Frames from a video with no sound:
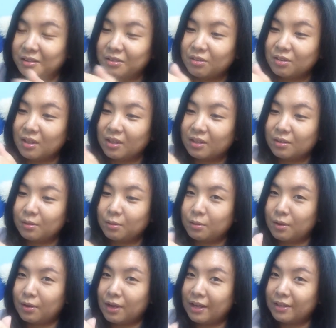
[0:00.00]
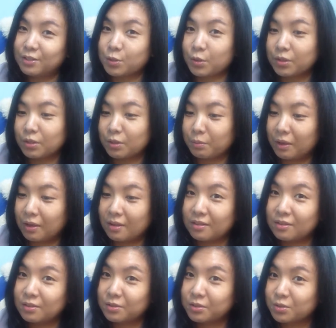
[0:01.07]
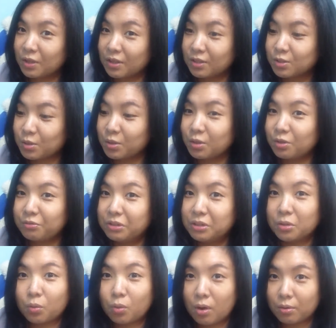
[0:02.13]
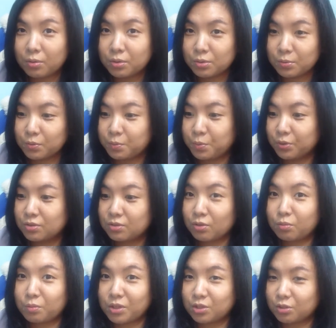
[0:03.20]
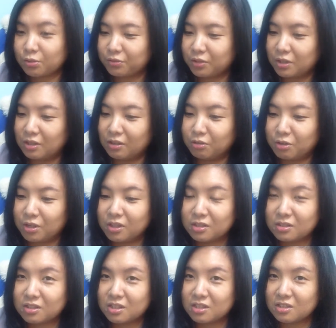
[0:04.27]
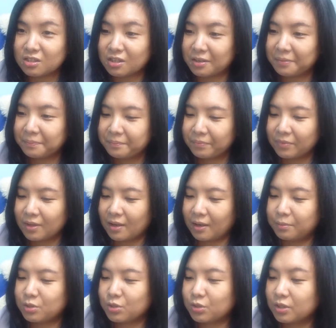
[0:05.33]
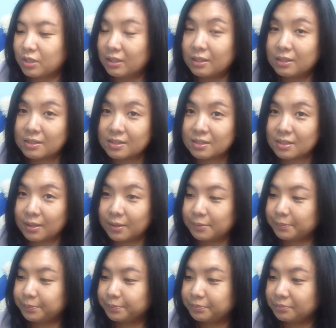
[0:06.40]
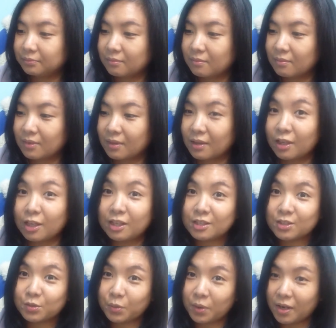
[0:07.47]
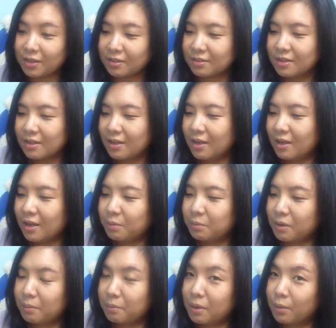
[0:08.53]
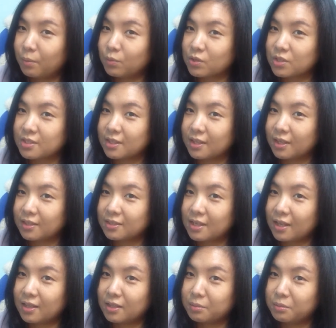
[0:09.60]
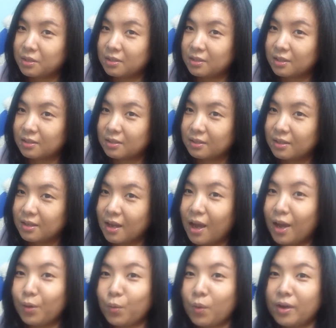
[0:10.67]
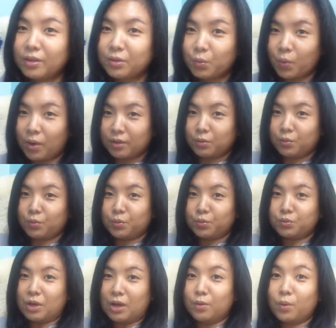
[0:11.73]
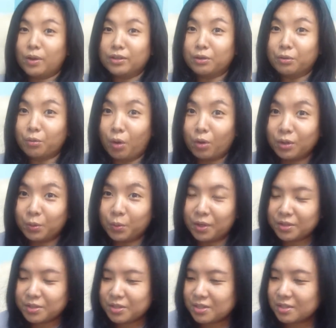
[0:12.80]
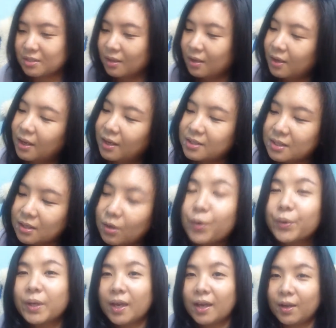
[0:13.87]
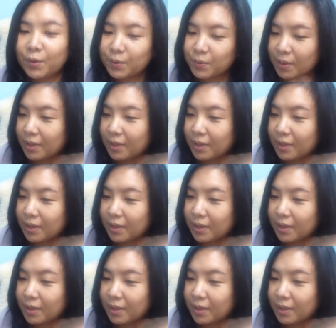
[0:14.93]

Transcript: you know like oh i saw your eh, i saw your video wow you put so much of the ingredients inside i'm sure it is um it is great and my mom was like telling me that I want one I want a roller once I say okay all